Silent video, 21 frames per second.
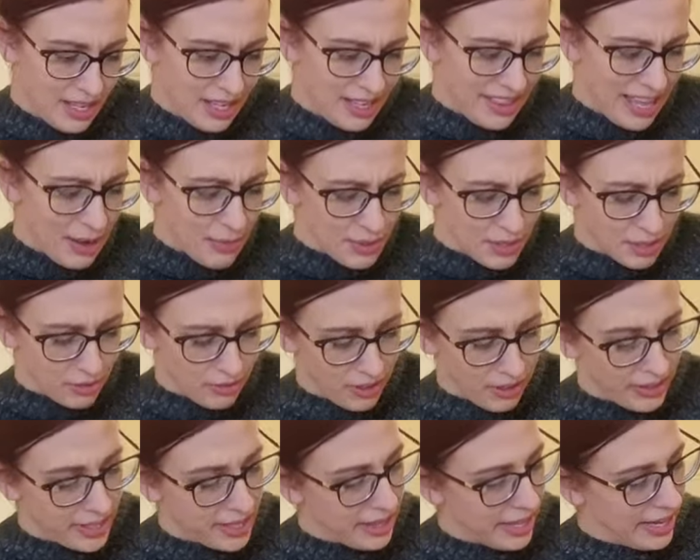That one's
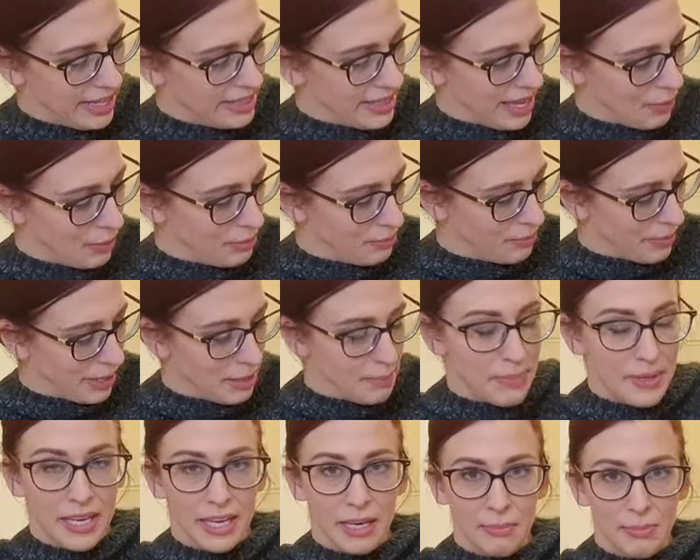very light. That one might
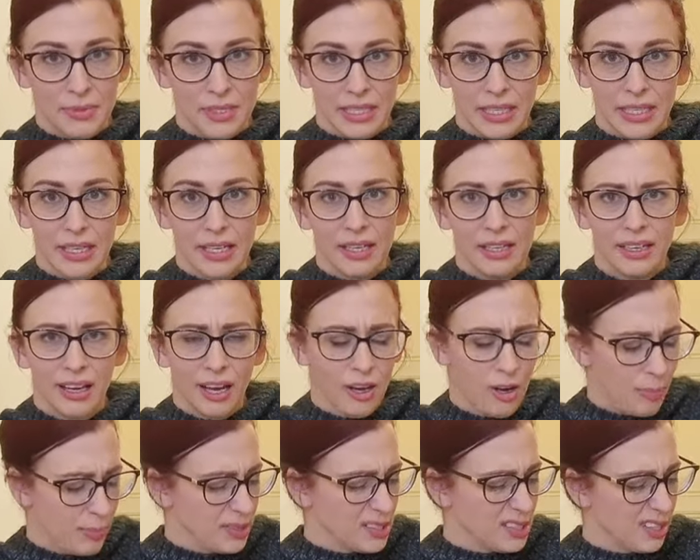be empty. I
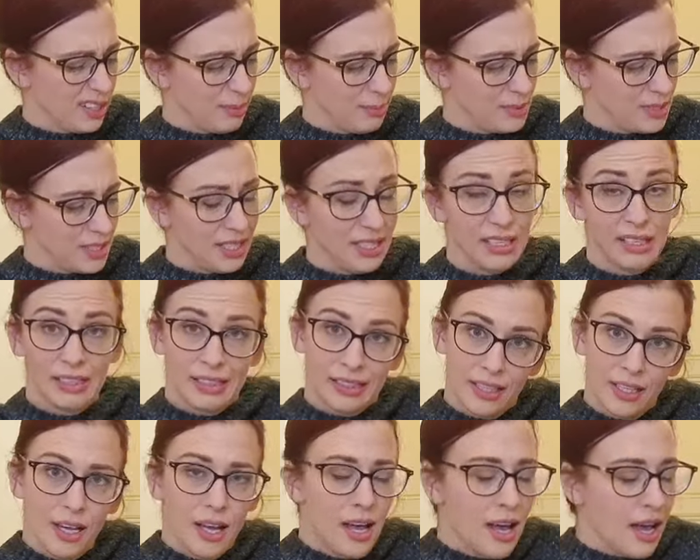hope it's not empty.
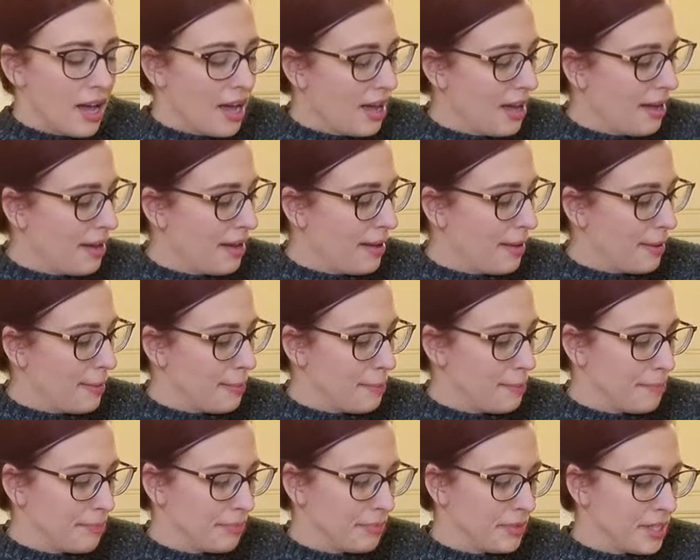
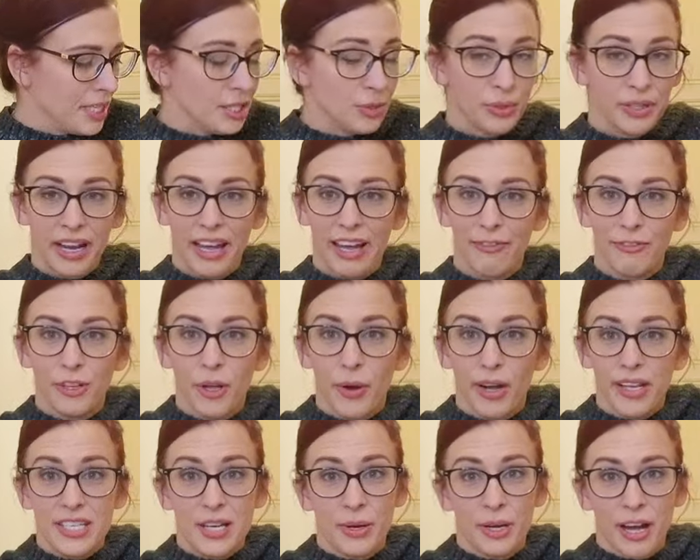This one I have no
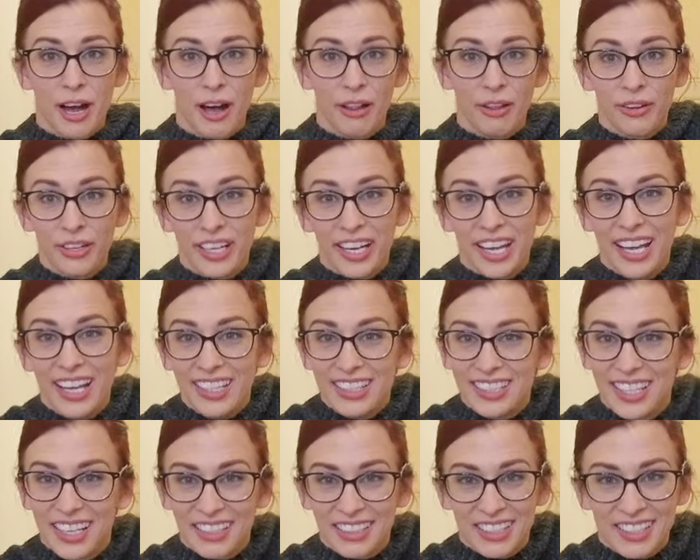idea what color it is
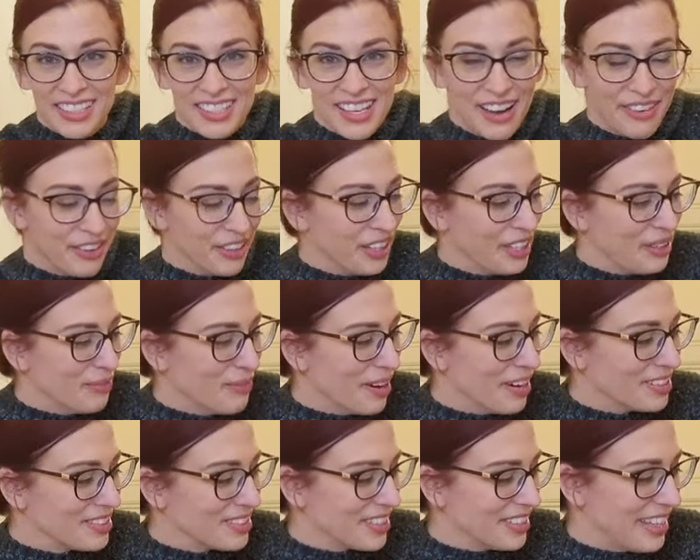because it's not really
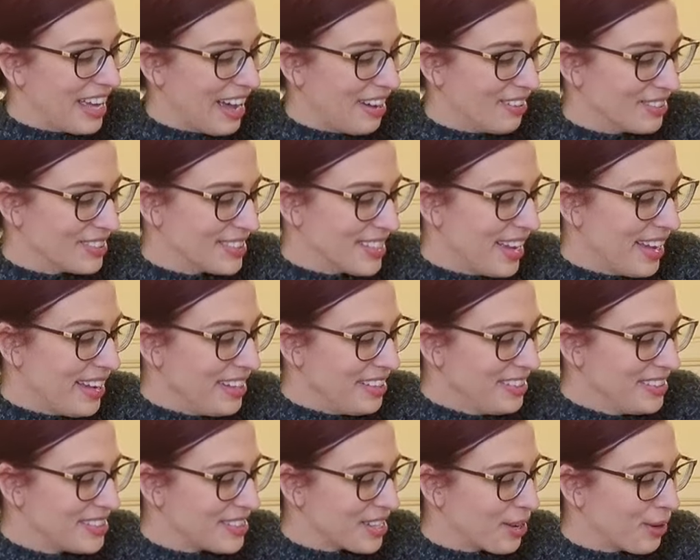marked on the
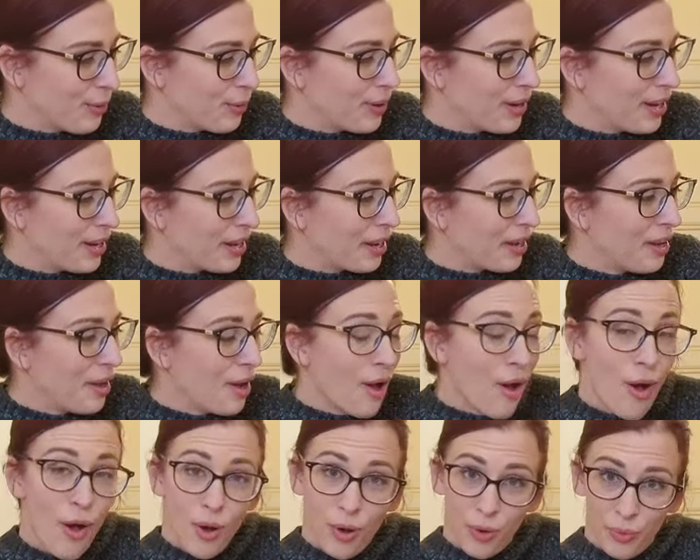outside. So
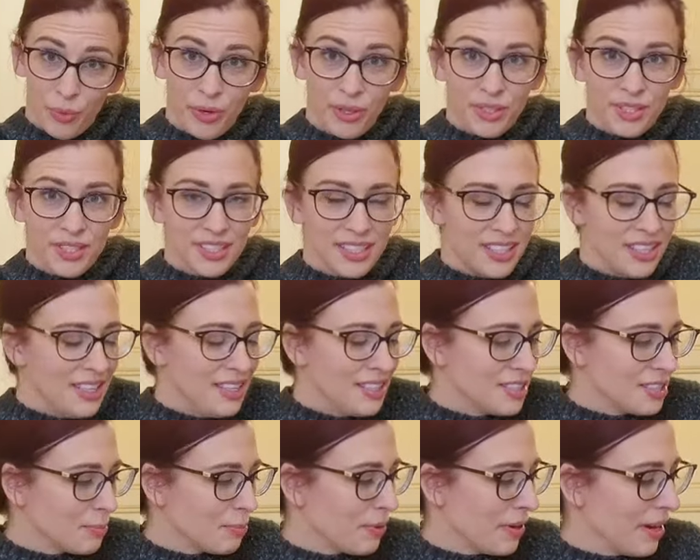we'll see.
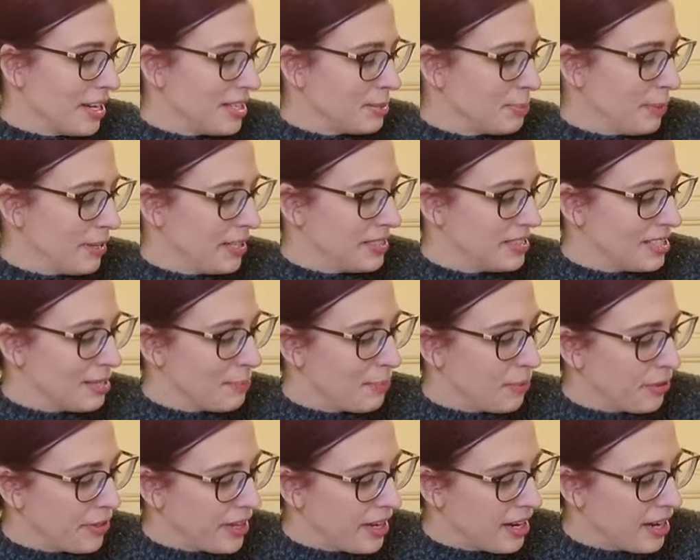Surprise paint
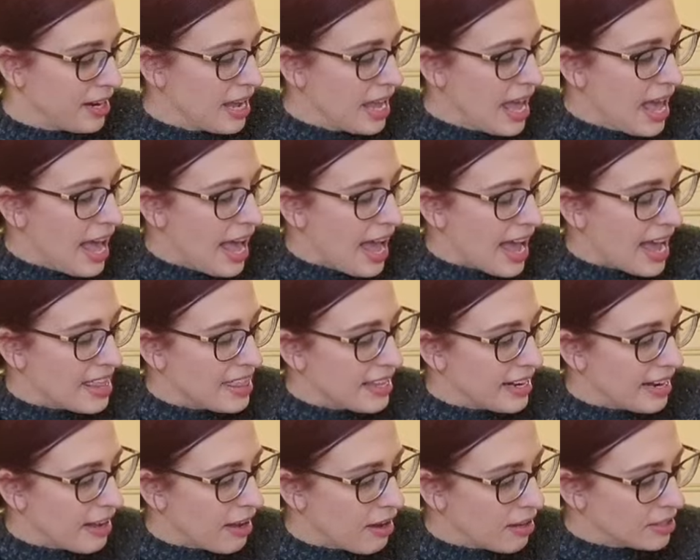sample there. And then
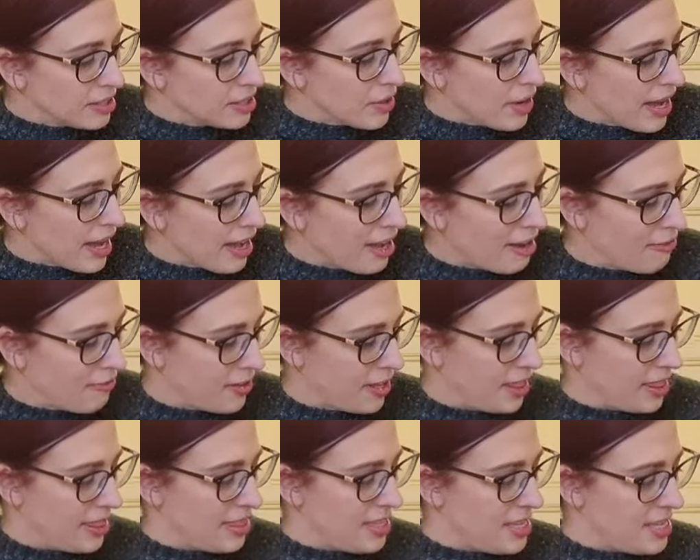I also have
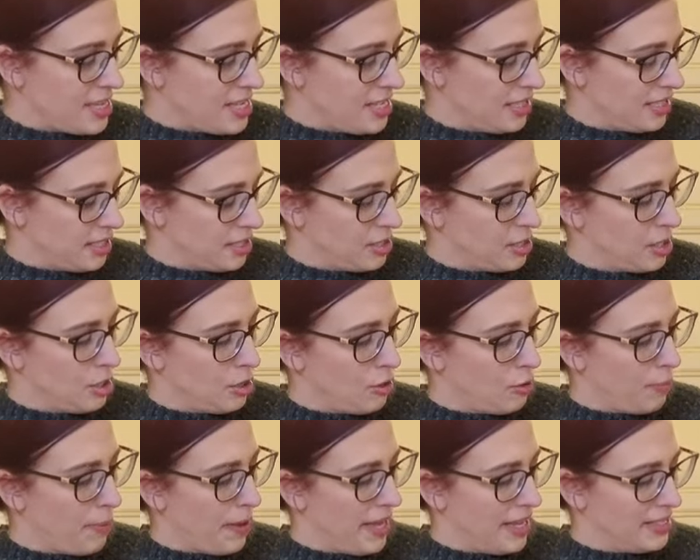these
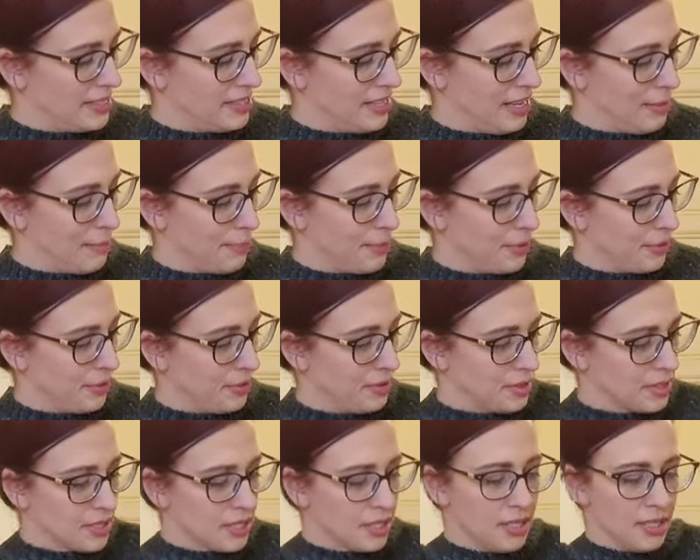two paint
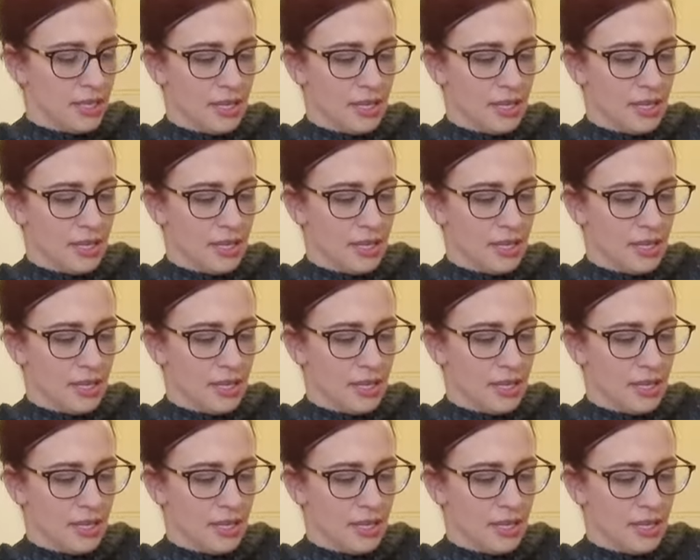samples